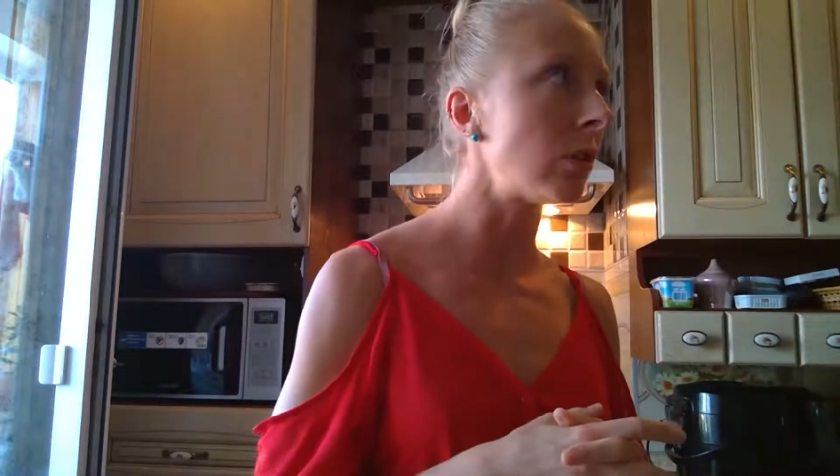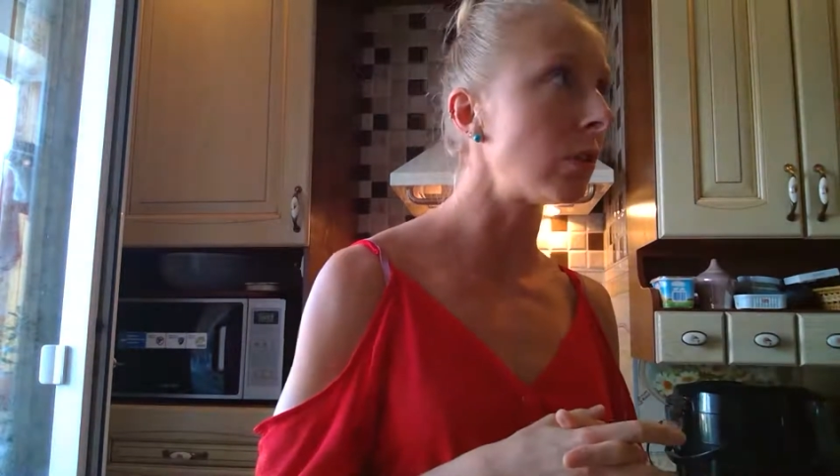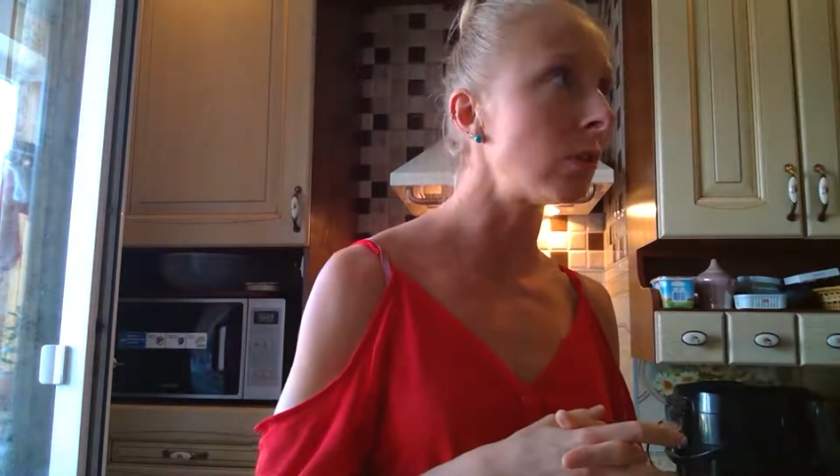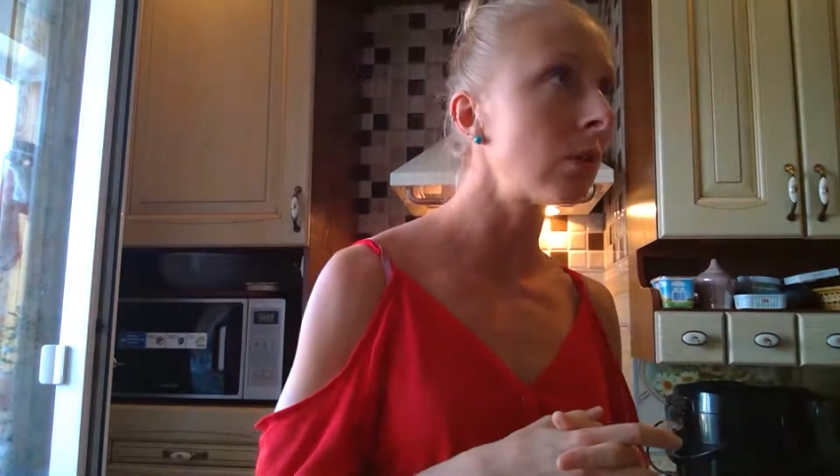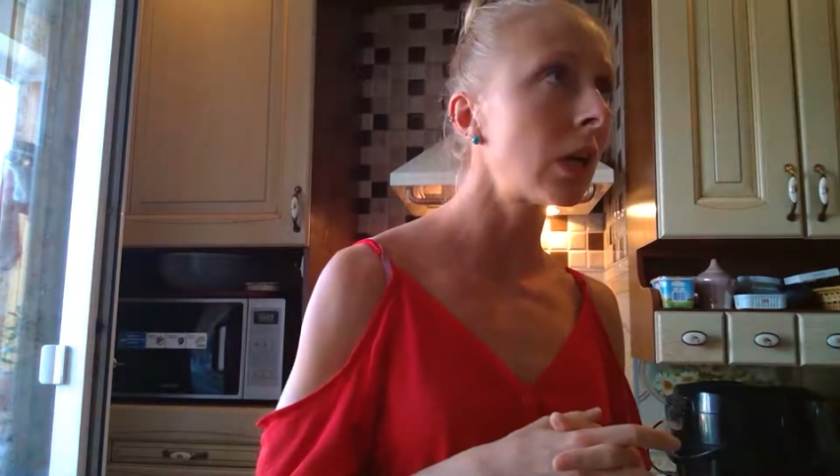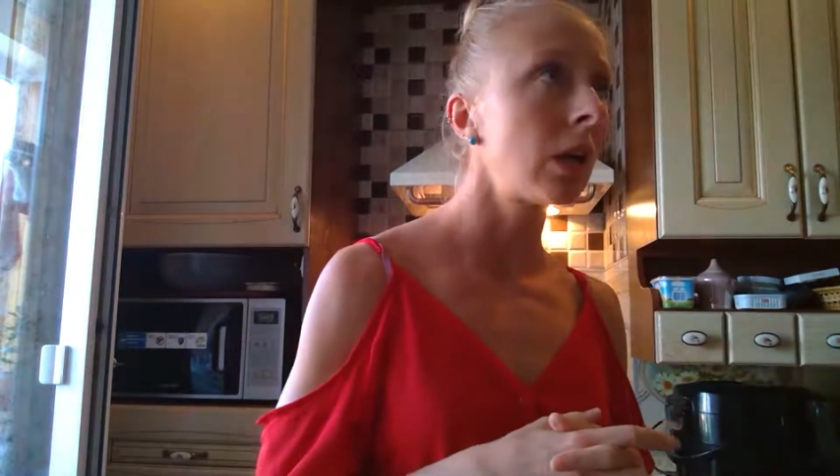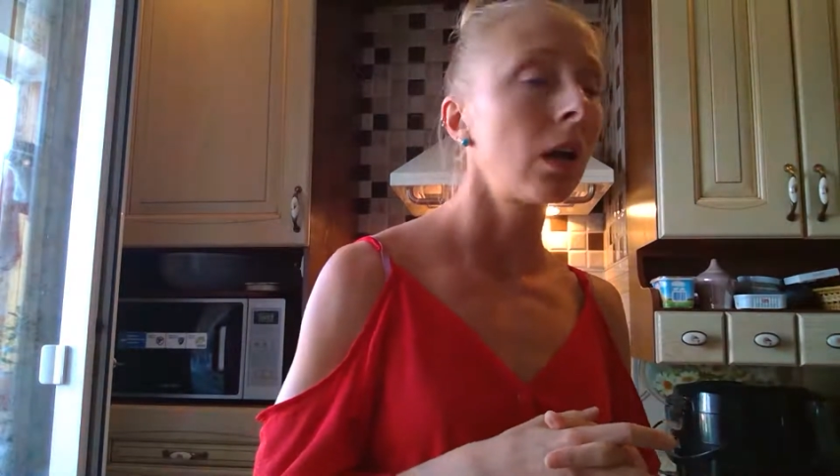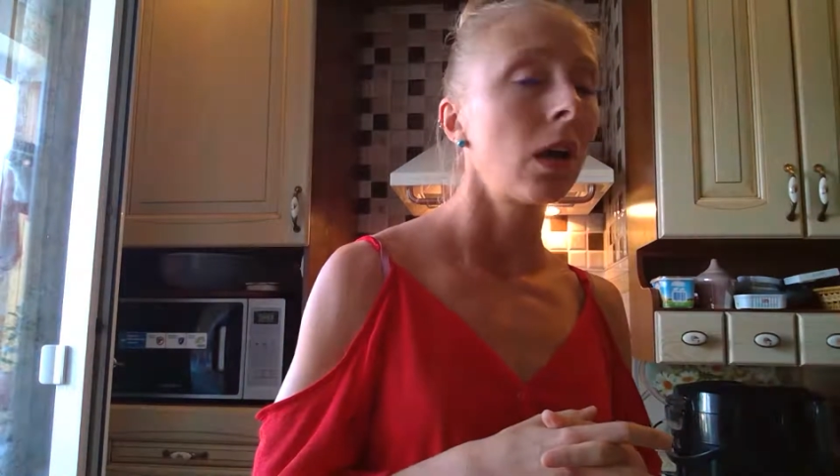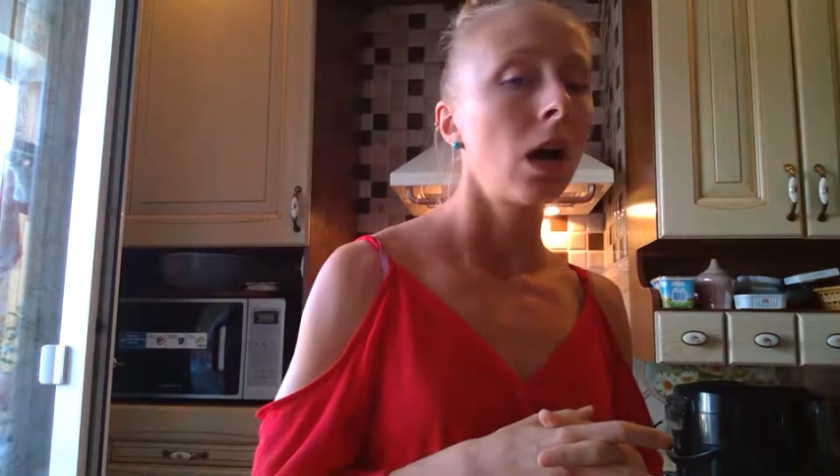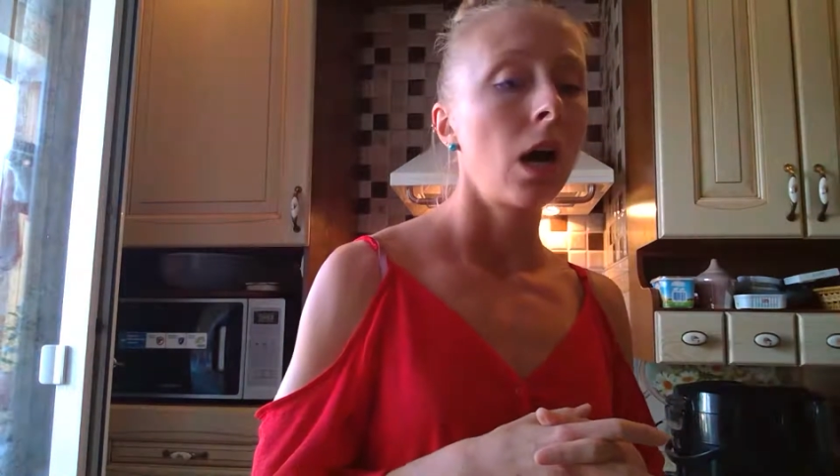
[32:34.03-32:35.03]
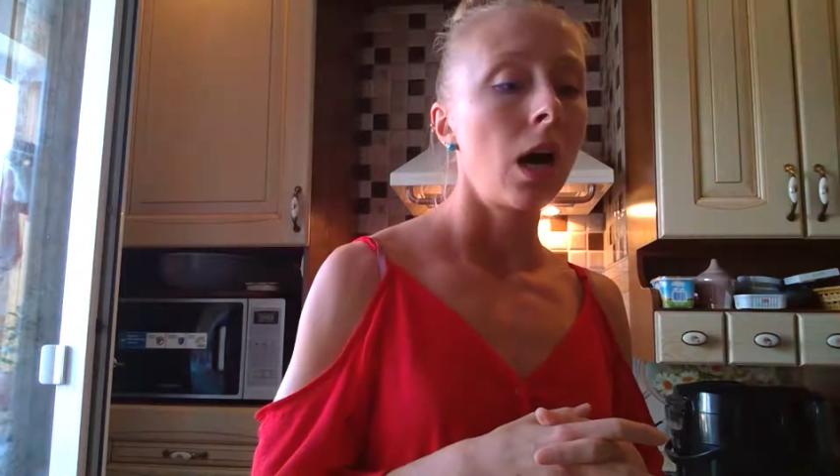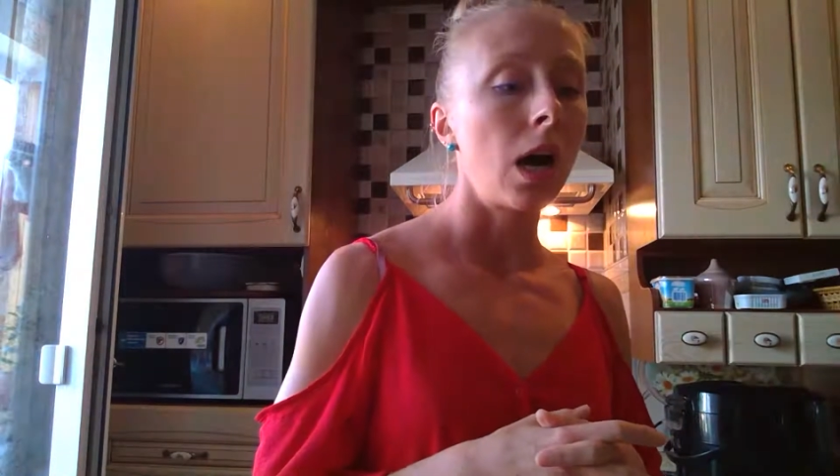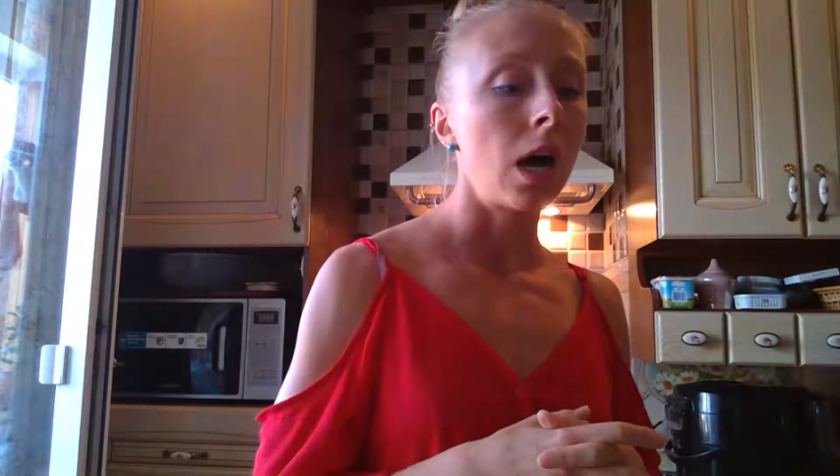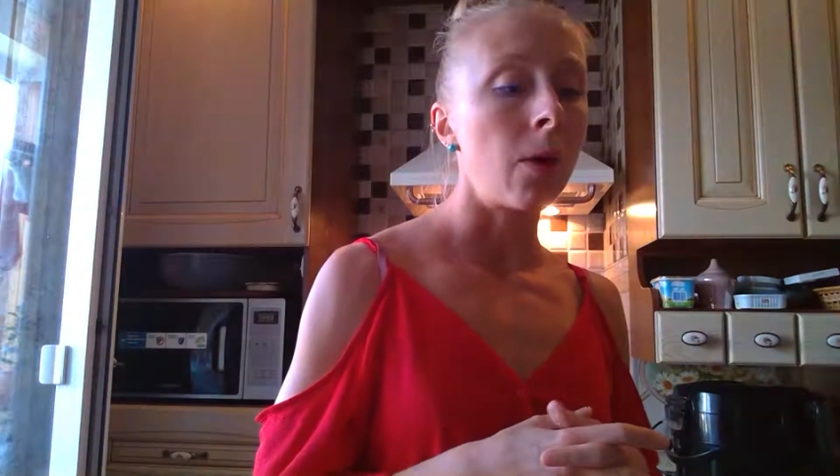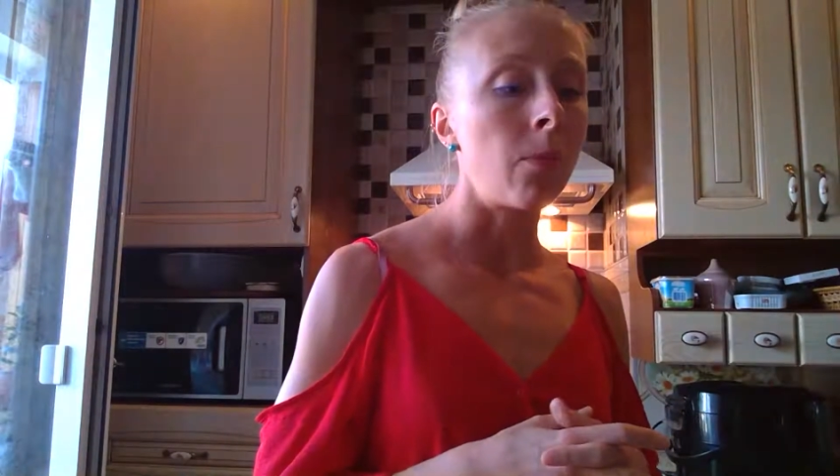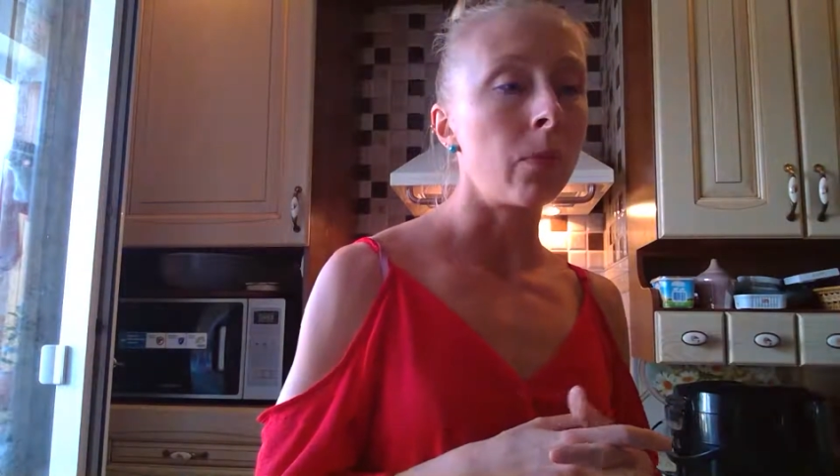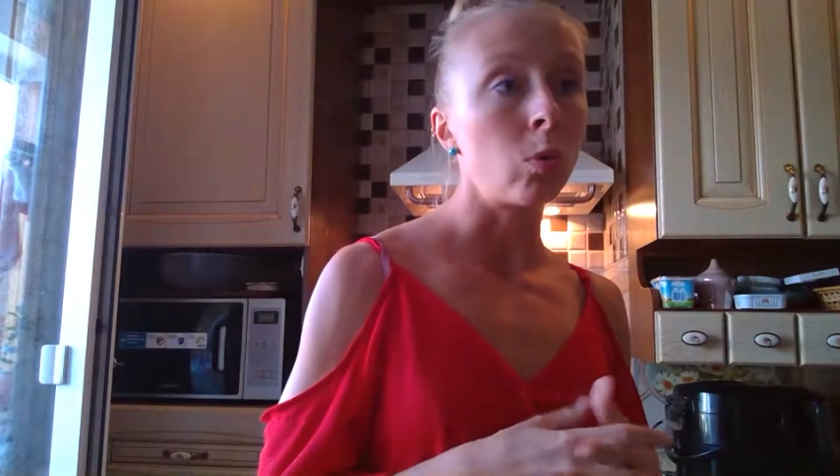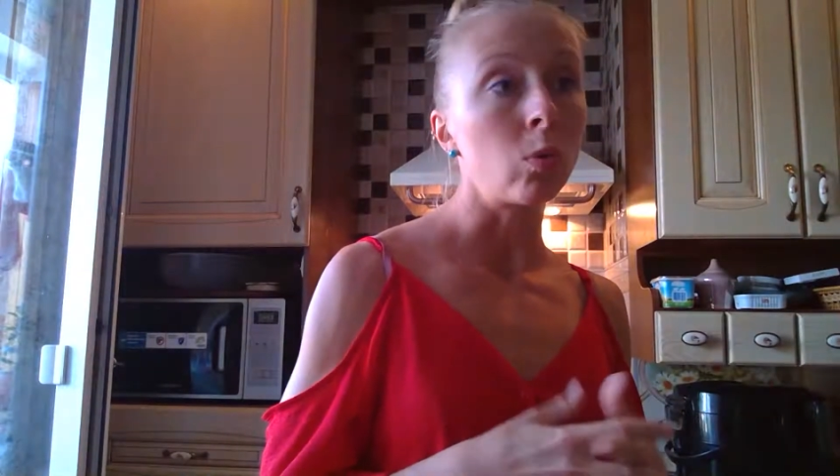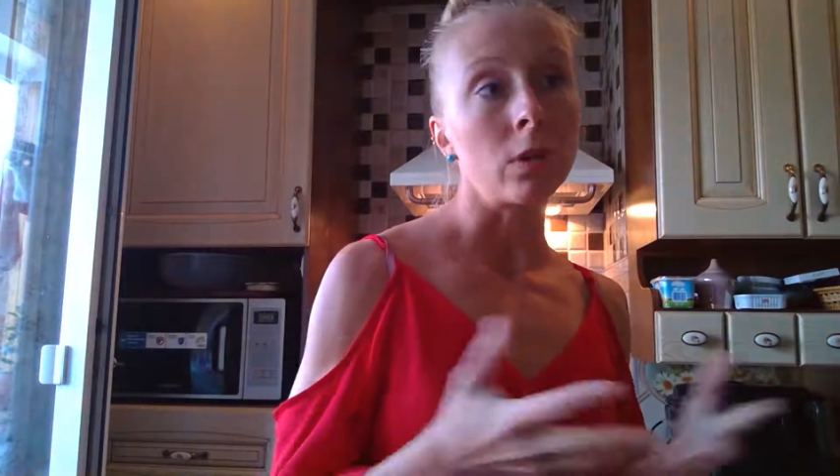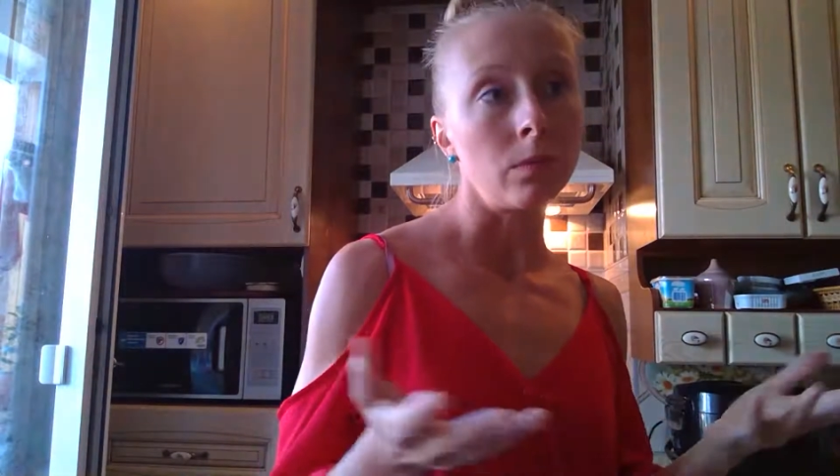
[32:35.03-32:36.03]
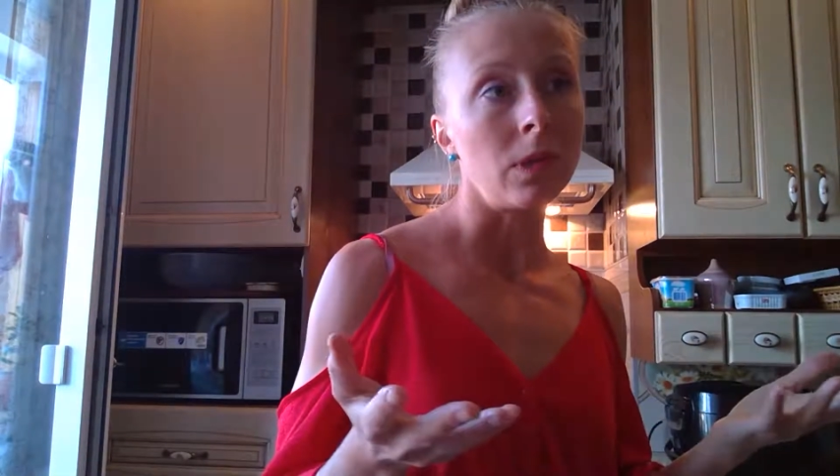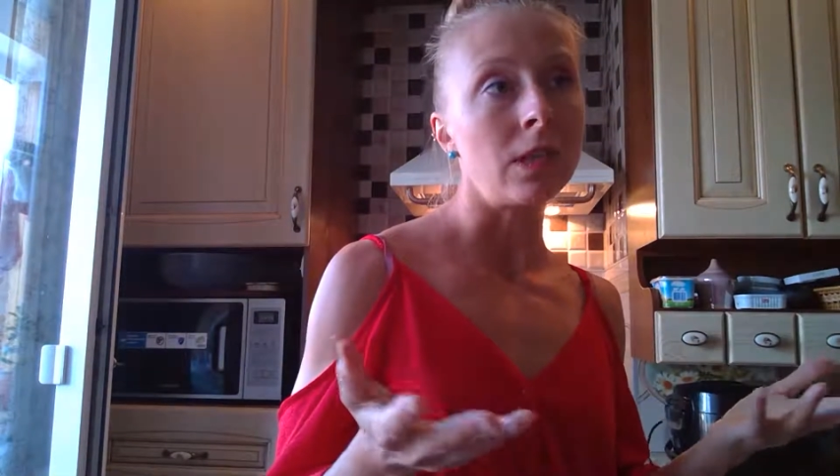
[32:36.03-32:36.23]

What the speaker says: to cook. Or